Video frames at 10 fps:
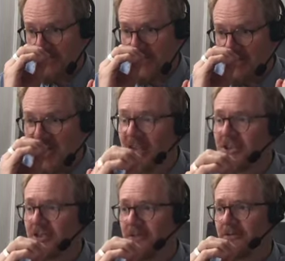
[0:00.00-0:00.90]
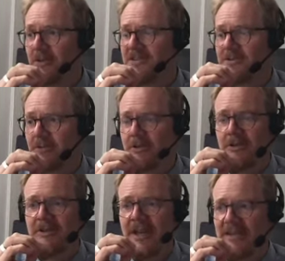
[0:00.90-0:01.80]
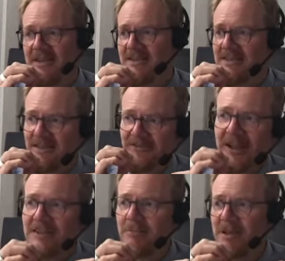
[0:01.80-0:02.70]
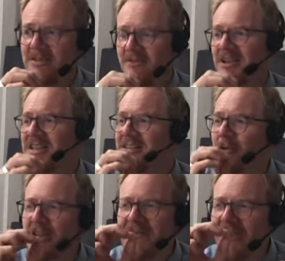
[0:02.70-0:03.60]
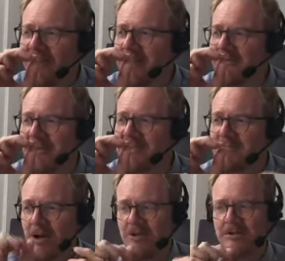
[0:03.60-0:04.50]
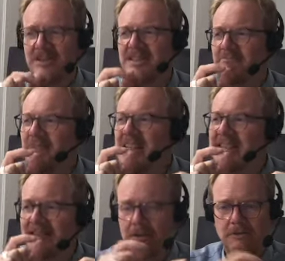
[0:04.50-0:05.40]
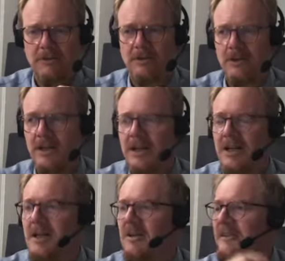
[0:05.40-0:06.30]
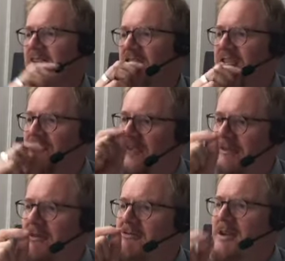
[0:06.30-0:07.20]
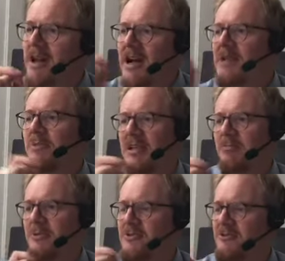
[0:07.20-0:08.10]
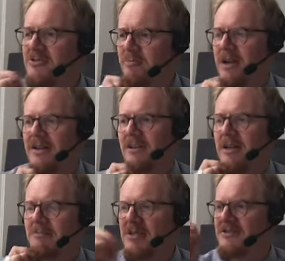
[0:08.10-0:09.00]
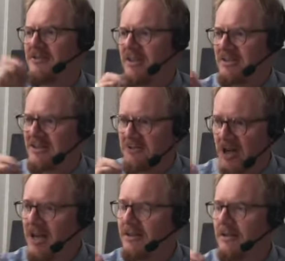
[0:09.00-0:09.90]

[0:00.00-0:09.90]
reduction of cholesterol that is affected by this drug is only very, very small. It's minuscule. If it's just very reliably produced by administering this drug,